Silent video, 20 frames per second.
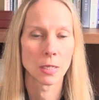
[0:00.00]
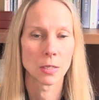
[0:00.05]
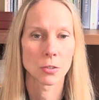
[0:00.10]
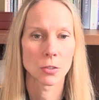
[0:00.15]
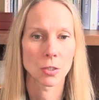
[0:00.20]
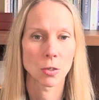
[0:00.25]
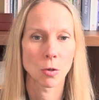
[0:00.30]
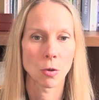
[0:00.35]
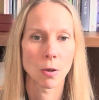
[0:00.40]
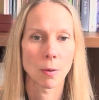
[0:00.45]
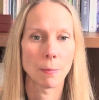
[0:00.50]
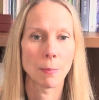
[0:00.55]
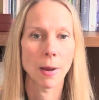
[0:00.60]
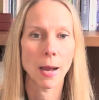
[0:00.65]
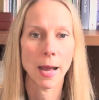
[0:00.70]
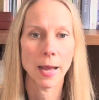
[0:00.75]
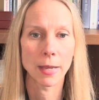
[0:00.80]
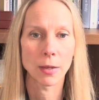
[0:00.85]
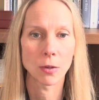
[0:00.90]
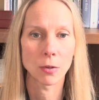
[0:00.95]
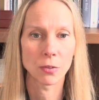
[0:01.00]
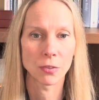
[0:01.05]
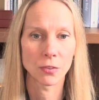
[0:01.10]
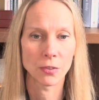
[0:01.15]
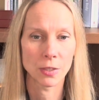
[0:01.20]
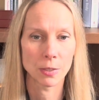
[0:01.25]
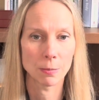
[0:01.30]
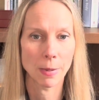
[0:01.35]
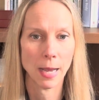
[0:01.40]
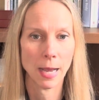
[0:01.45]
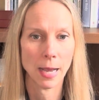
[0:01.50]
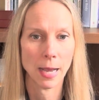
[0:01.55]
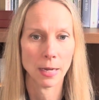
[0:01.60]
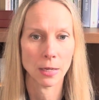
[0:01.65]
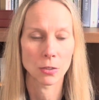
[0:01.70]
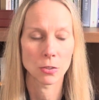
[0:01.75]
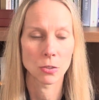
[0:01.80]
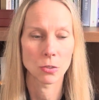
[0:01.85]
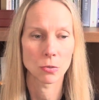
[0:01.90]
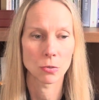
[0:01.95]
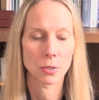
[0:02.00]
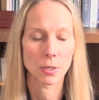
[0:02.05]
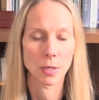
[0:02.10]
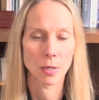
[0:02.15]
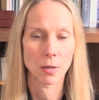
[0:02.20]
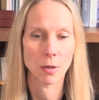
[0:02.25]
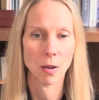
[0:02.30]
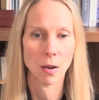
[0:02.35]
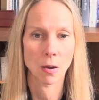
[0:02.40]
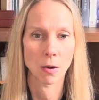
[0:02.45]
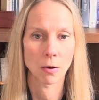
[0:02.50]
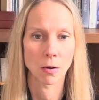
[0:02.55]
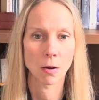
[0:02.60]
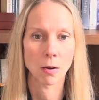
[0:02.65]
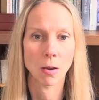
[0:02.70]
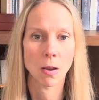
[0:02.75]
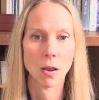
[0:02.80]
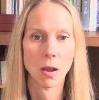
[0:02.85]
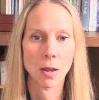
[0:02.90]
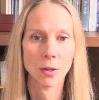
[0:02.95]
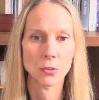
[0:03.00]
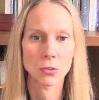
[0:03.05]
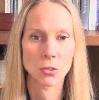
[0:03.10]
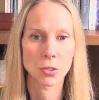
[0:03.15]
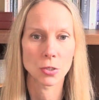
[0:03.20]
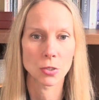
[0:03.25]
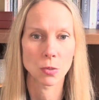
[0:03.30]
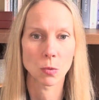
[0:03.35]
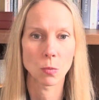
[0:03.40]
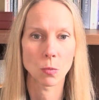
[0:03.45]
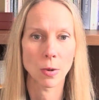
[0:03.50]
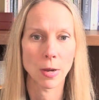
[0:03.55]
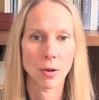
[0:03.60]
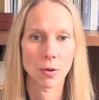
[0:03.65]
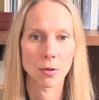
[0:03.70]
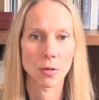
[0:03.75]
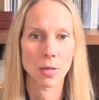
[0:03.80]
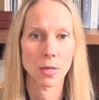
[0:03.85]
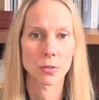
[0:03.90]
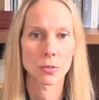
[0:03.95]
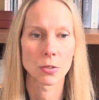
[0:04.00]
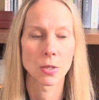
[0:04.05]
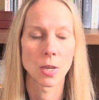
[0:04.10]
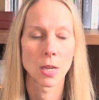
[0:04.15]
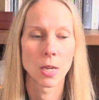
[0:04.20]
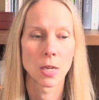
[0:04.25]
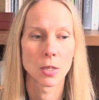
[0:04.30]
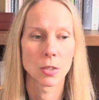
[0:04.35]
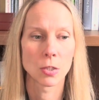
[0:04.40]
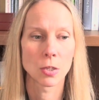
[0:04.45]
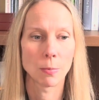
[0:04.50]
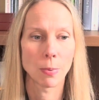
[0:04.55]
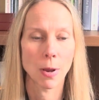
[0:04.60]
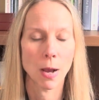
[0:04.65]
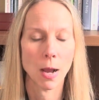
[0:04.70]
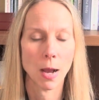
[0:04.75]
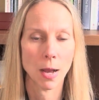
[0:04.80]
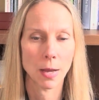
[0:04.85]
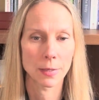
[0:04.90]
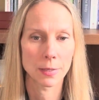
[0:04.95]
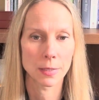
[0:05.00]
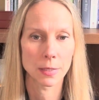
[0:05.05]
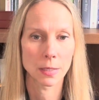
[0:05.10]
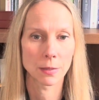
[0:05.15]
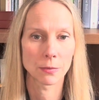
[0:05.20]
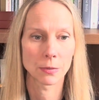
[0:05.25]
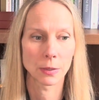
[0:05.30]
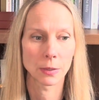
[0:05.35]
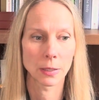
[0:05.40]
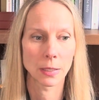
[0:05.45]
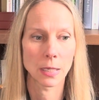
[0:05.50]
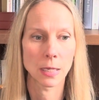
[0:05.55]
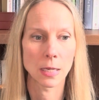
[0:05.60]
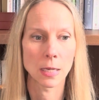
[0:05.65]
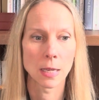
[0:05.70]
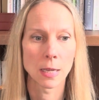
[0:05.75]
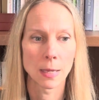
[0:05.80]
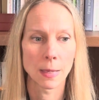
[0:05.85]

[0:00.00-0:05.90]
So a biofeedback using our conscious awareness to positively